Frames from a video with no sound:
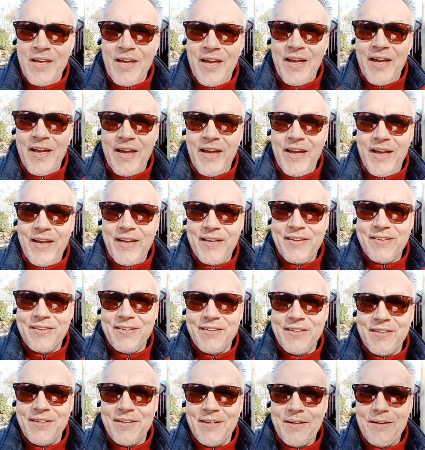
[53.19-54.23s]
and
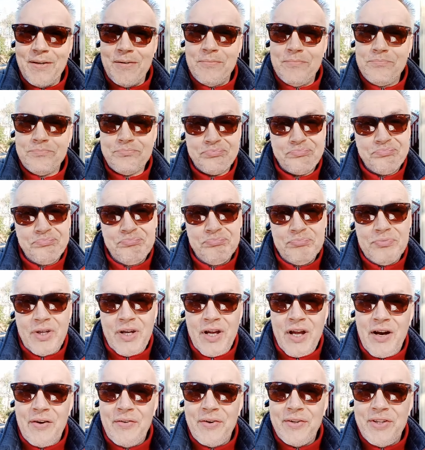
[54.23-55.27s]
uh,
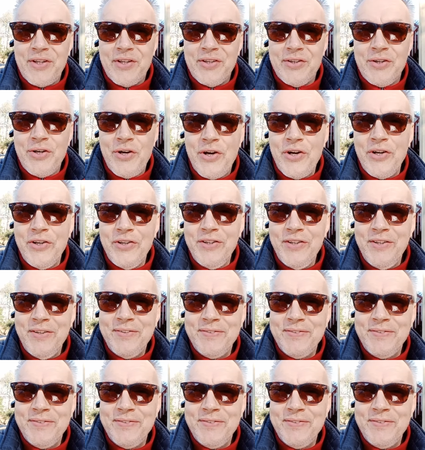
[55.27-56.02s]
everything good.